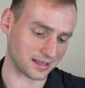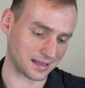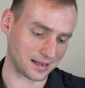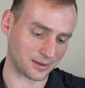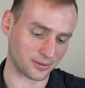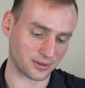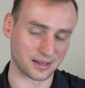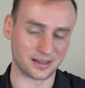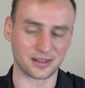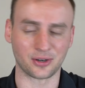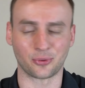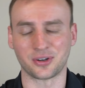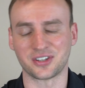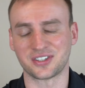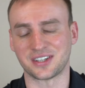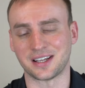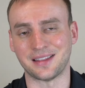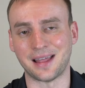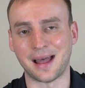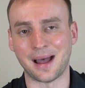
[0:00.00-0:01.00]
I don't want
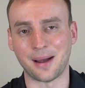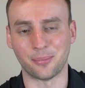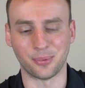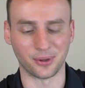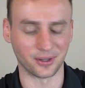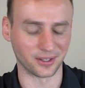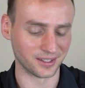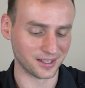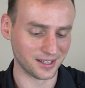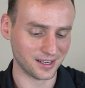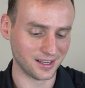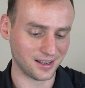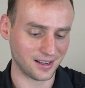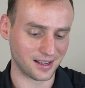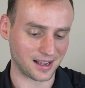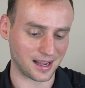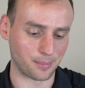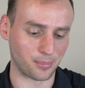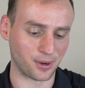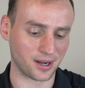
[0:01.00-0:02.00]
to say that, but
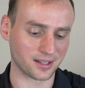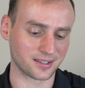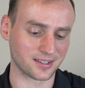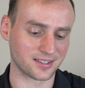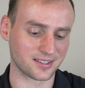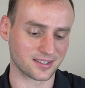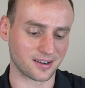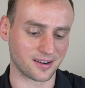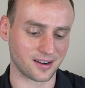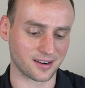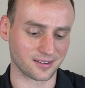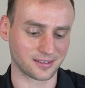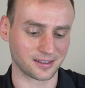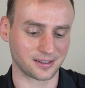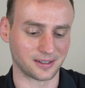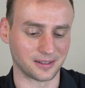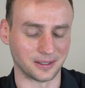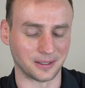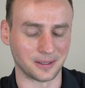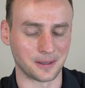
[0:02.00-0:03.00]
I bought the stock
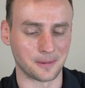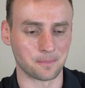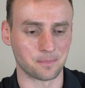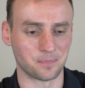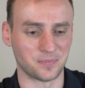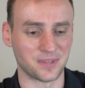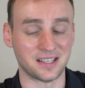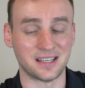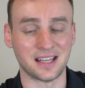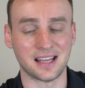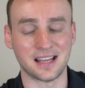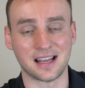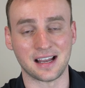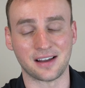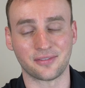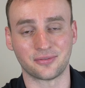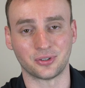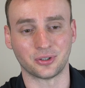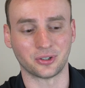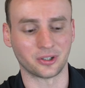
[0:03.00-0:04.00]
the day
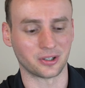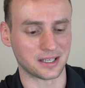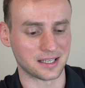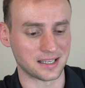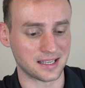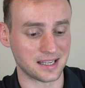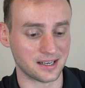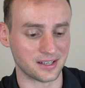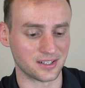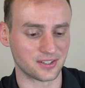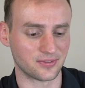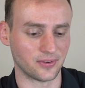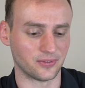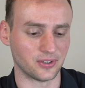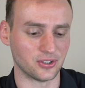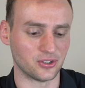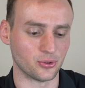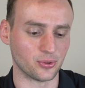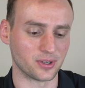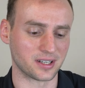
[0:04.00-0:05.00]
after it hit its
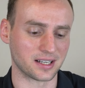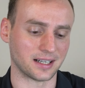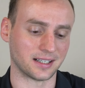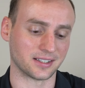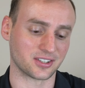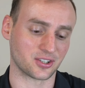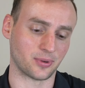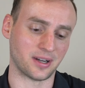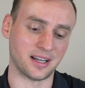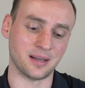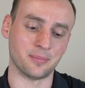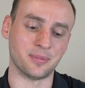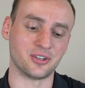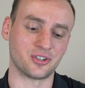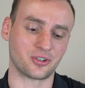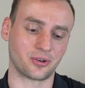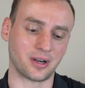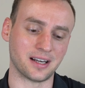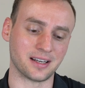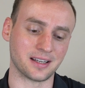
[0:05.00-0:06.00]
52-week high, so I had been
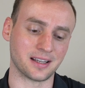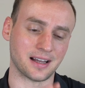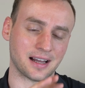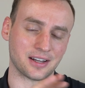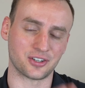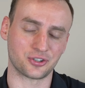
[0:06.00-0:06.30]
trading it.